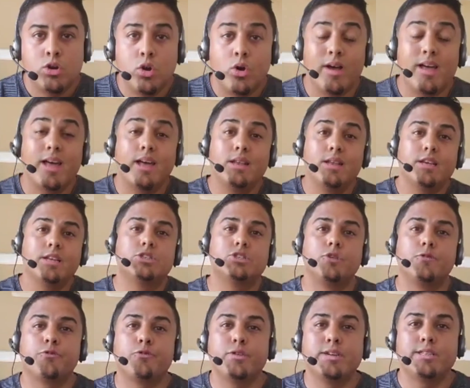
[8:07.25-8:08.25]
Go ahead and get
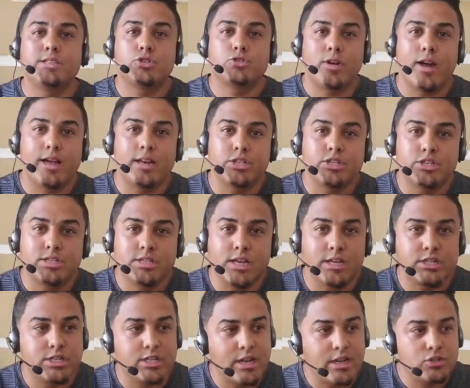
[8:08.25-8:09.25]
your free strategy
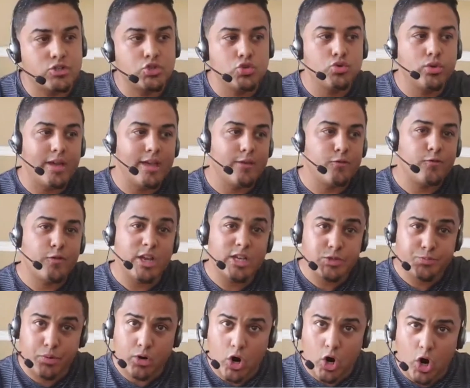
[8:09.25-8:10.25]
session. I'll do a
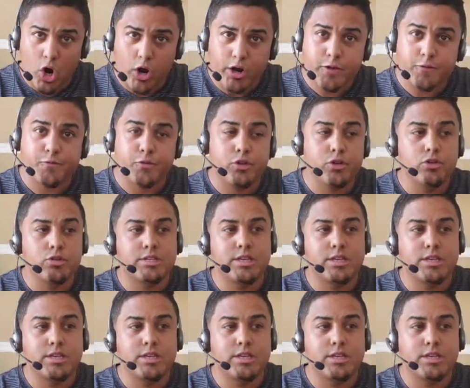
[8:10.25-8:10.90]
Facebook audit for you.